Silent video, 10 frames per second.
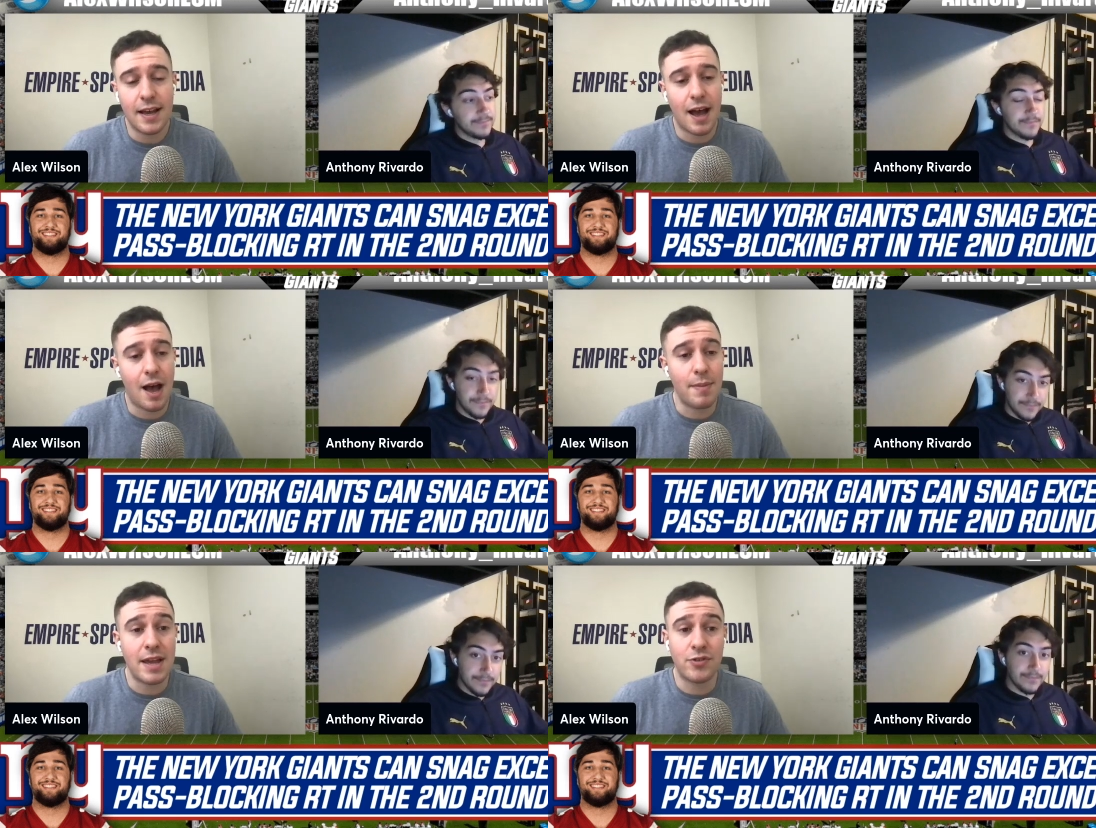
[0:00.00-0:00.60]

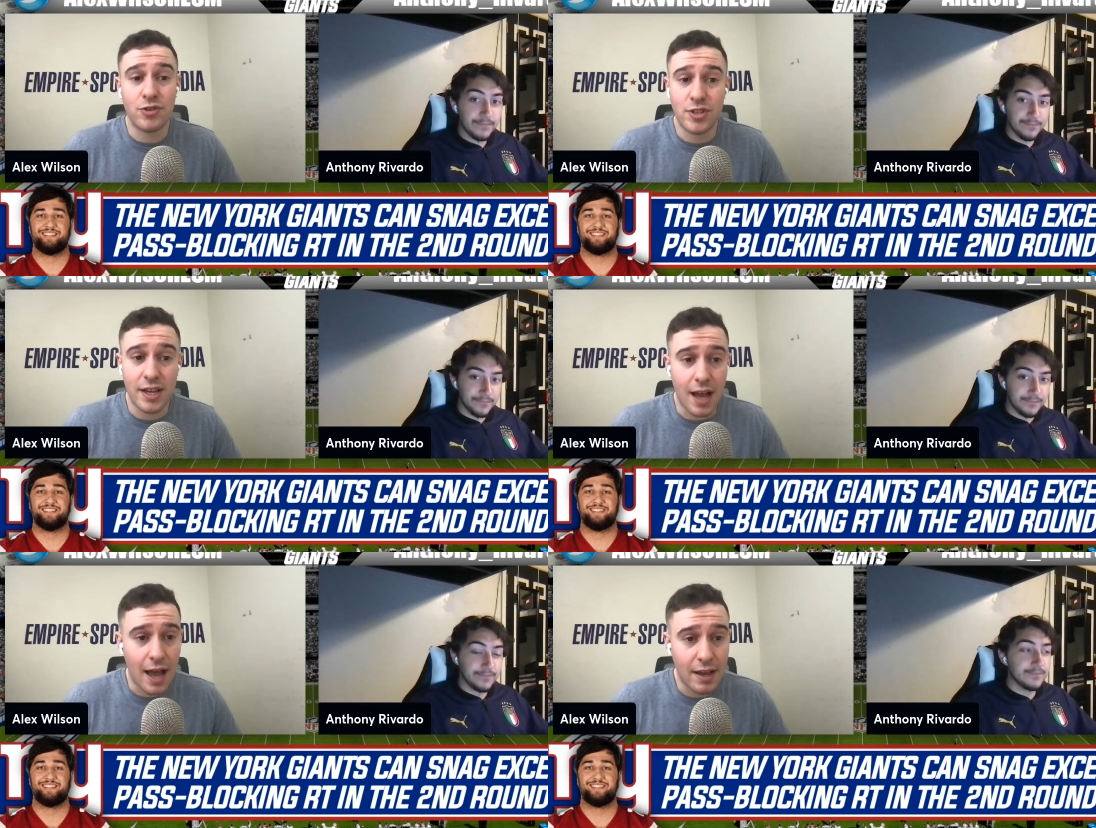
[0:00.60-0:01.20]
Speaker 1: Um,
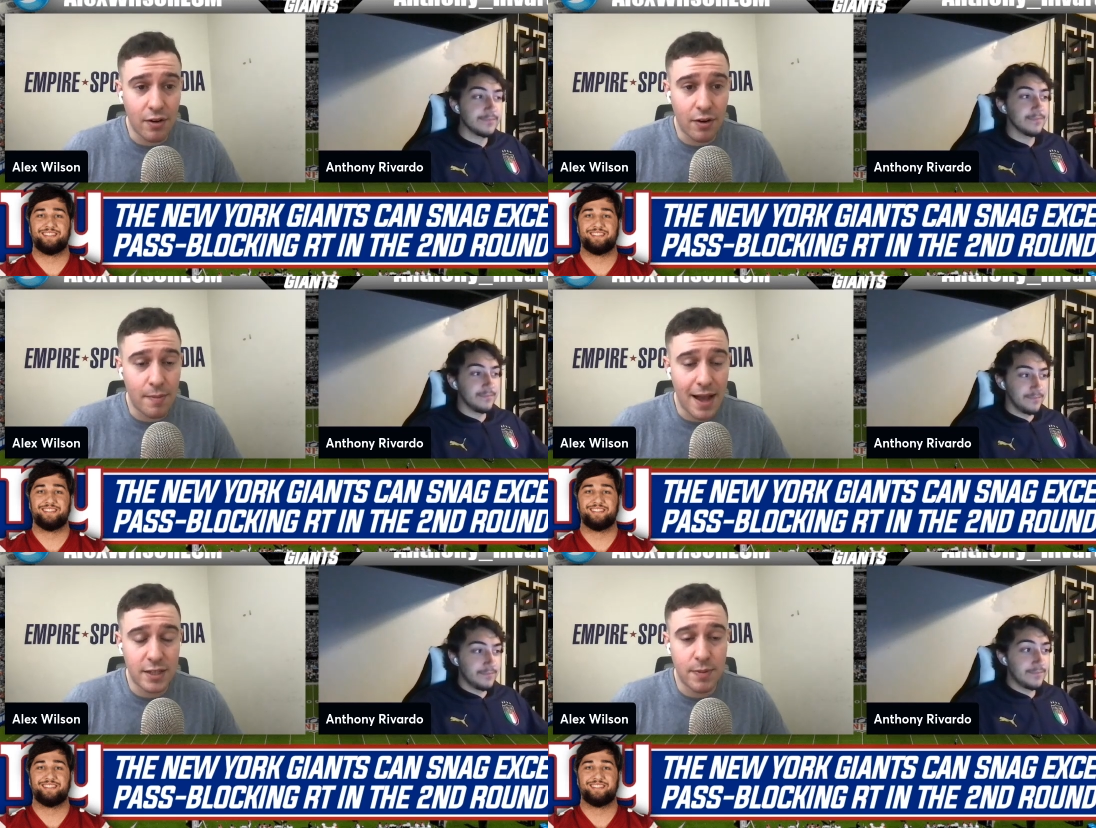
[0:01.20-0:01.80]
interesting guy here
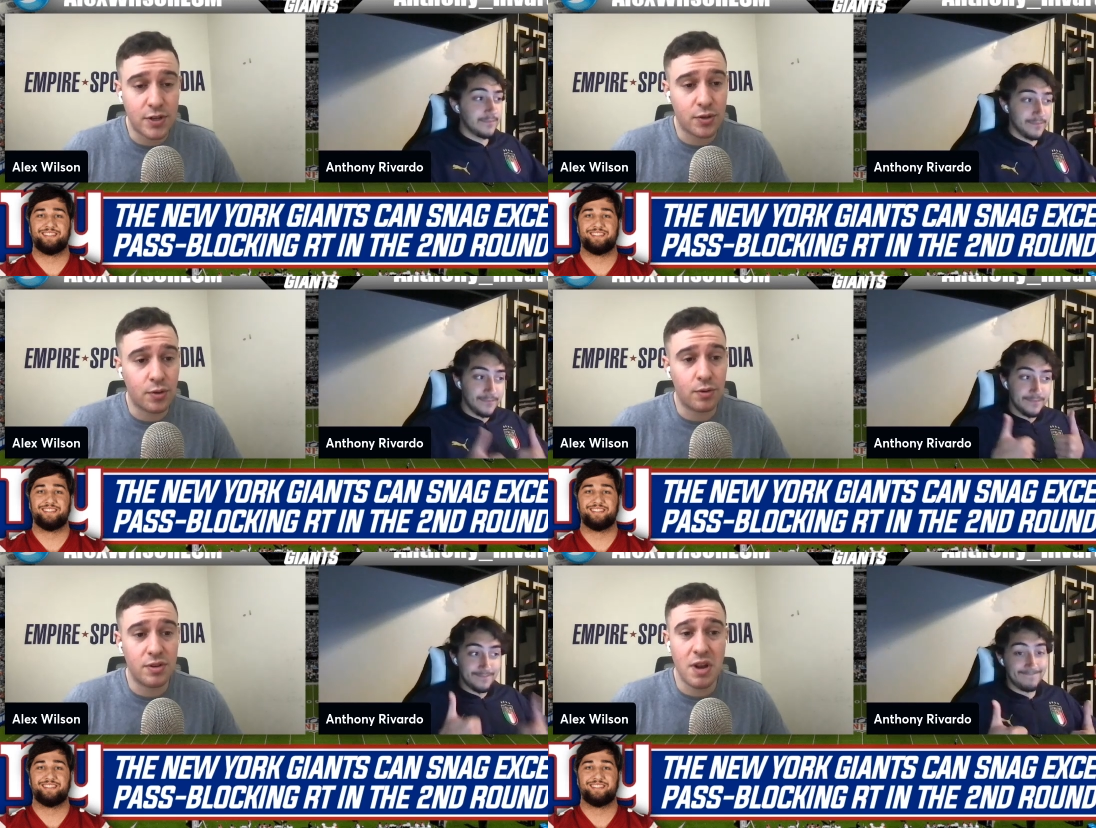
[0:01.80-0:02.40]
in Max Mitchell.